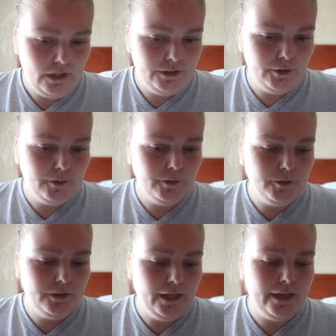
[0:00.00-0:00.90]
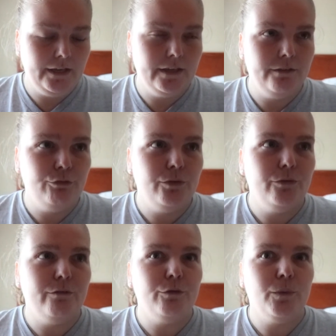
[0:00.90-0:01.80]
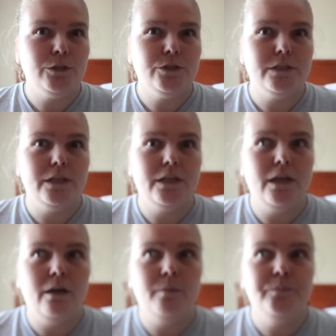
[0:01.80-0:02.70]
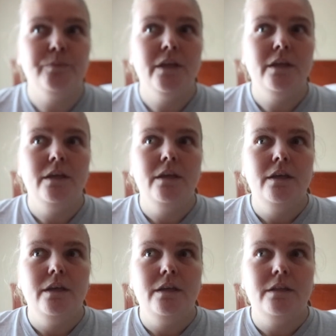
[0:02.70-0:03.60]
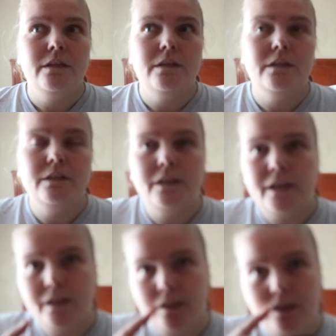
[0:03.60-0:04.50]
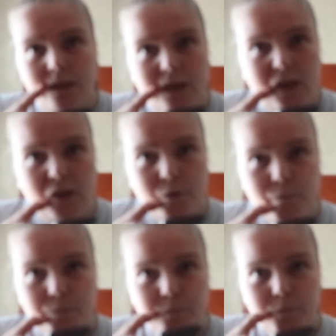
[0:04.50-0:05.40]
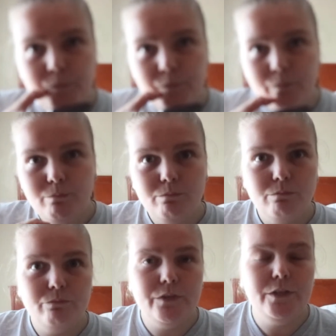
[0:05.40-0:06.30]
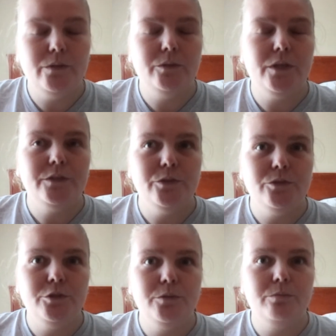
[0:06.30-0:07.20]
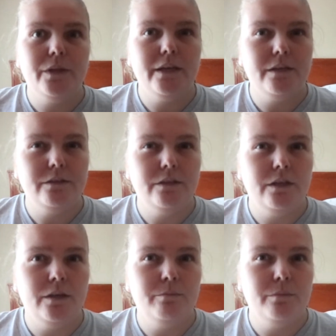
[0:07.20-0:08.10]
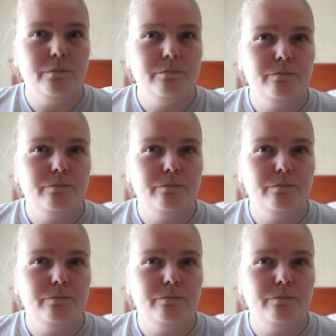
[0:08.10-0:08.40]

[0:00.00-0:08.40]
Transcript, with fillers: so like if you ever watched um, like um, videos on YouTube, like uh, um,